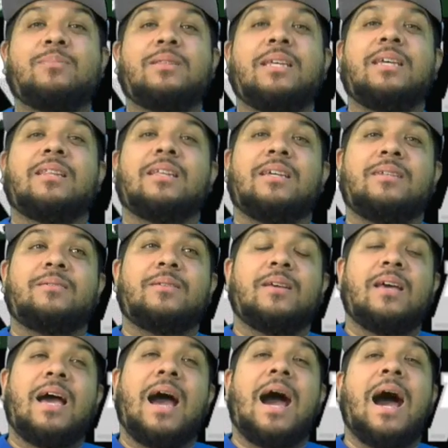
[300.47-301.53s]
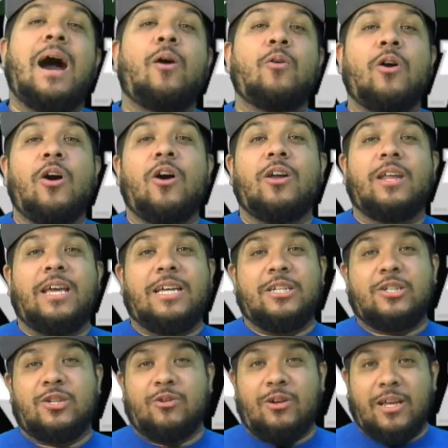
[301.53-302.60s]
Thielen out on
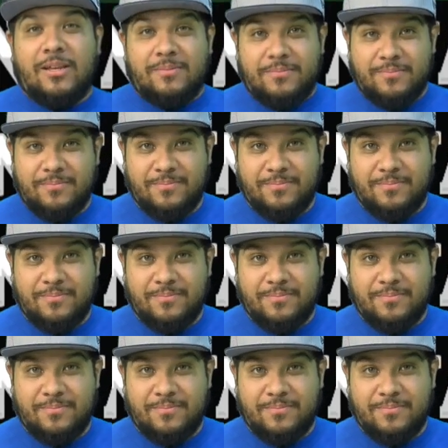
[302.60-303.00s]
injury,